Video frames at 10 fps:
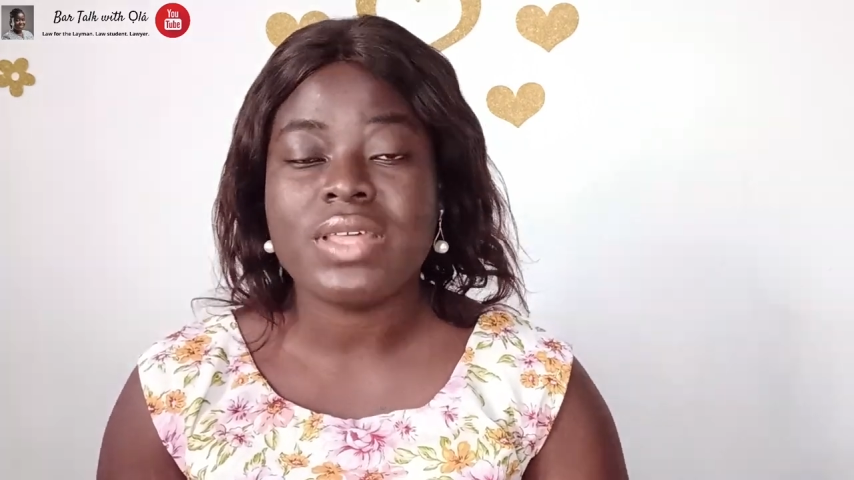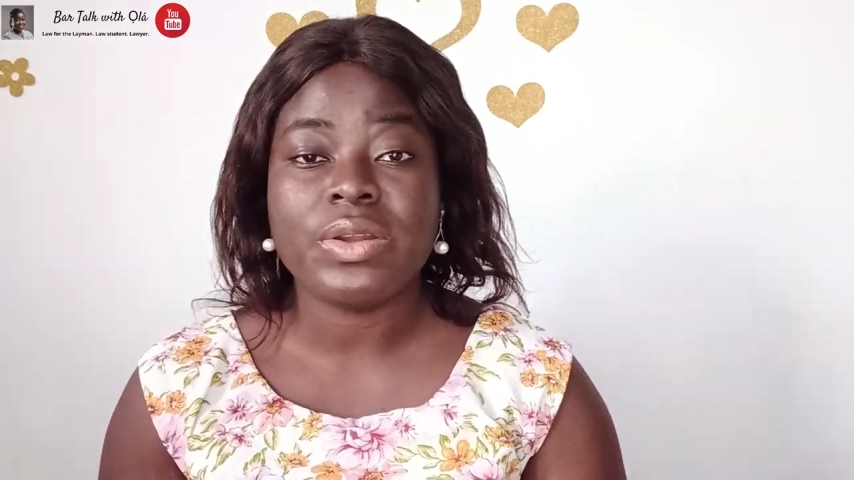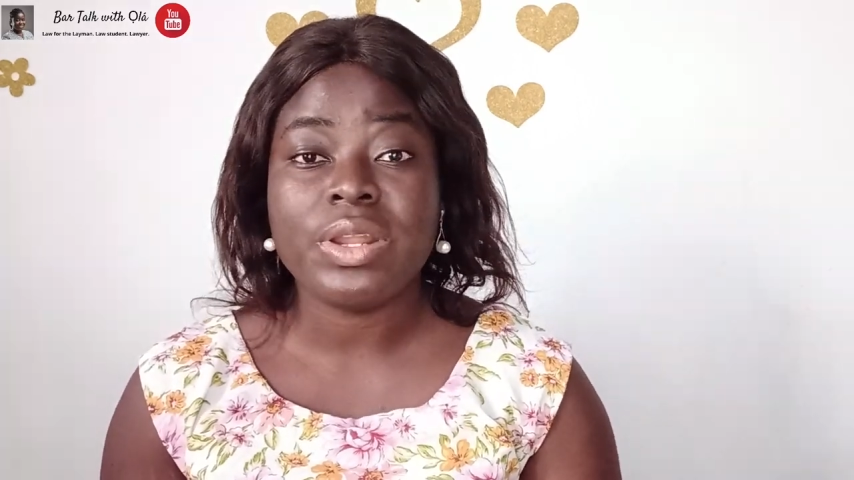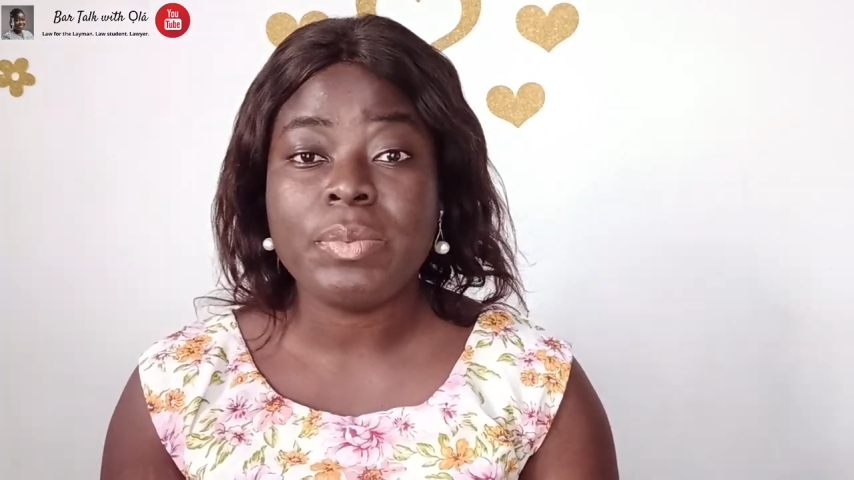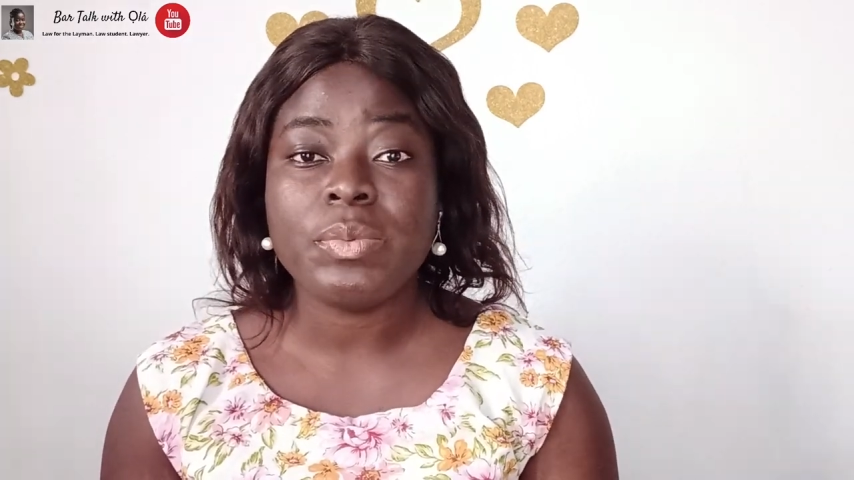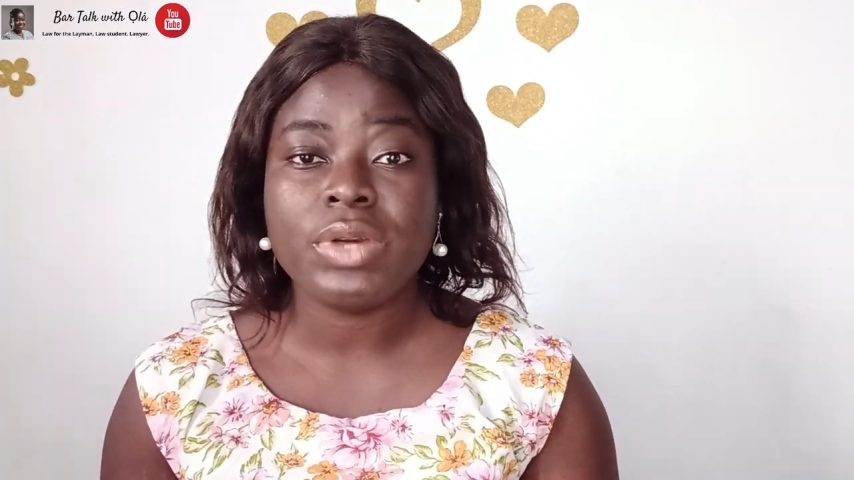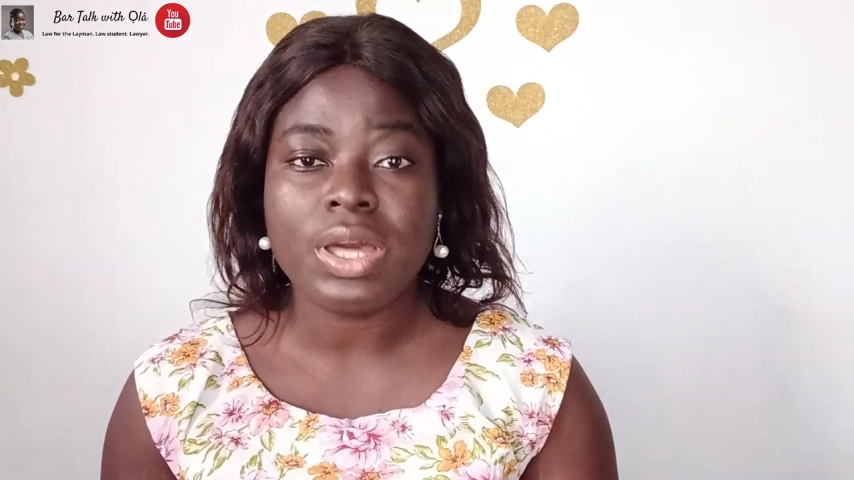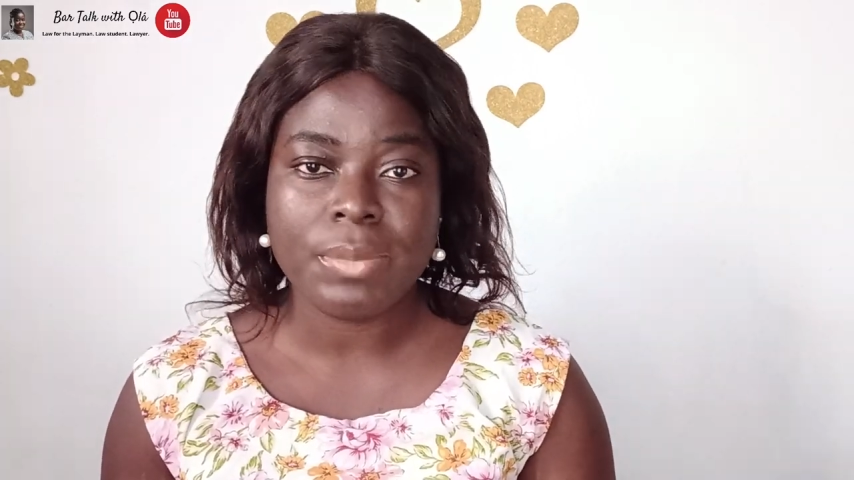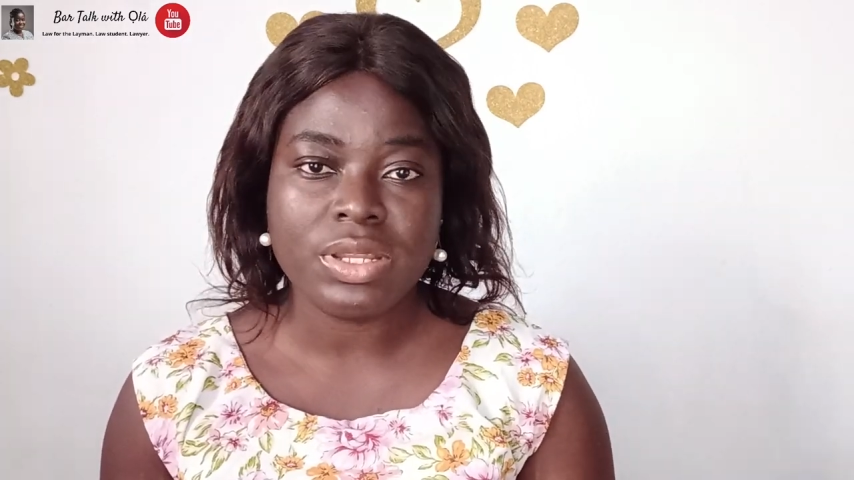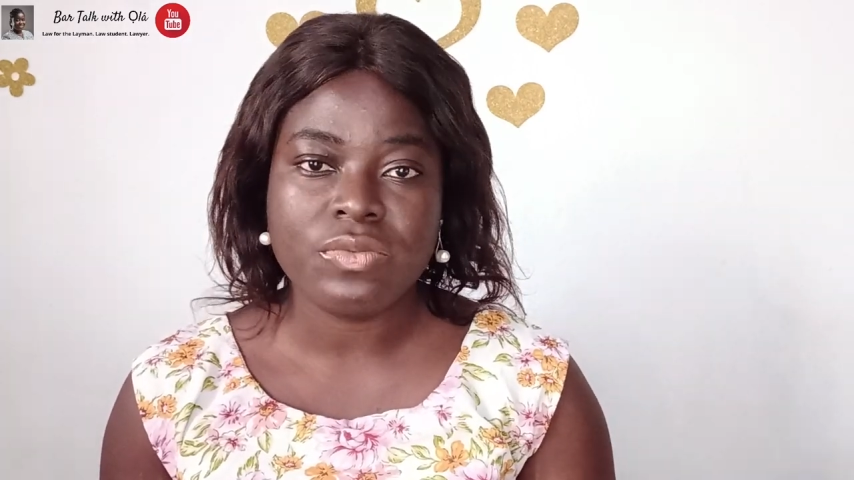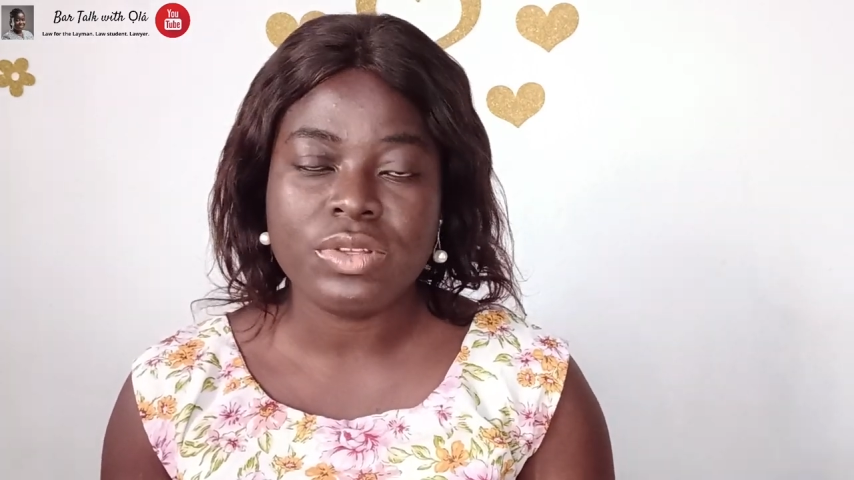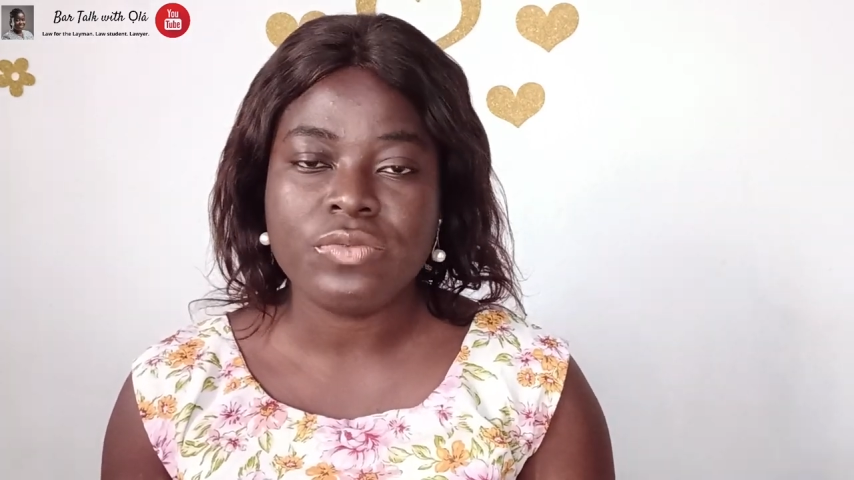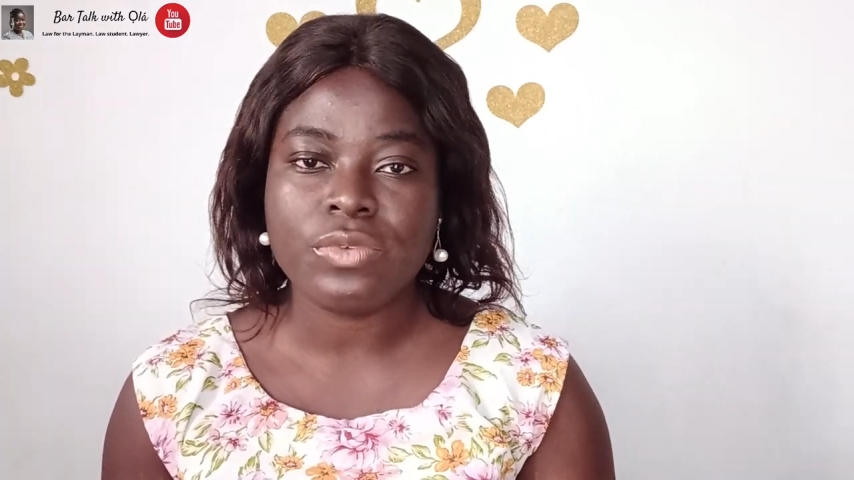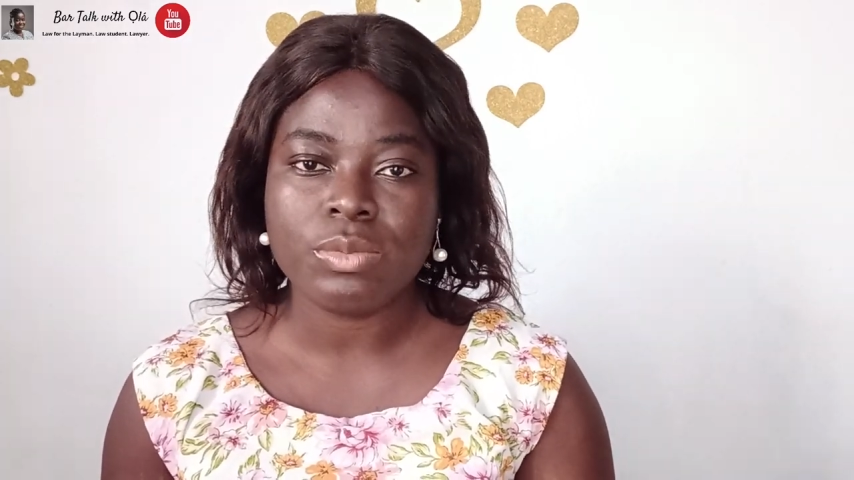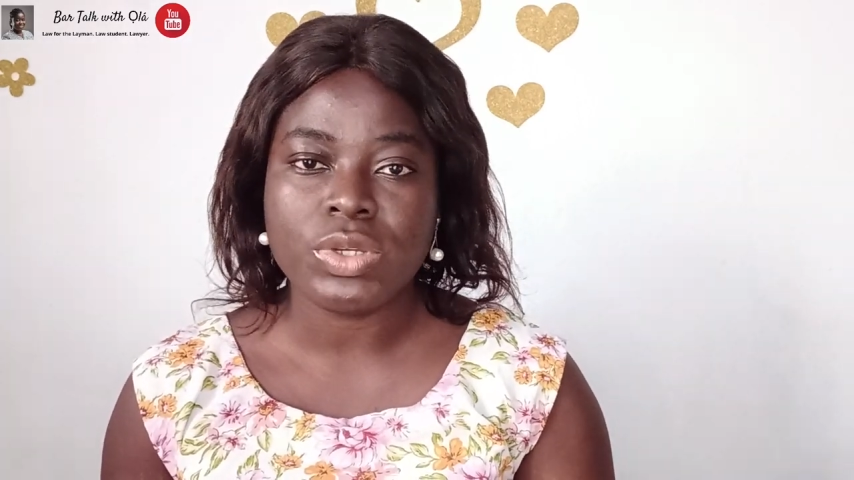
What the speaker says: that other people can benefit from,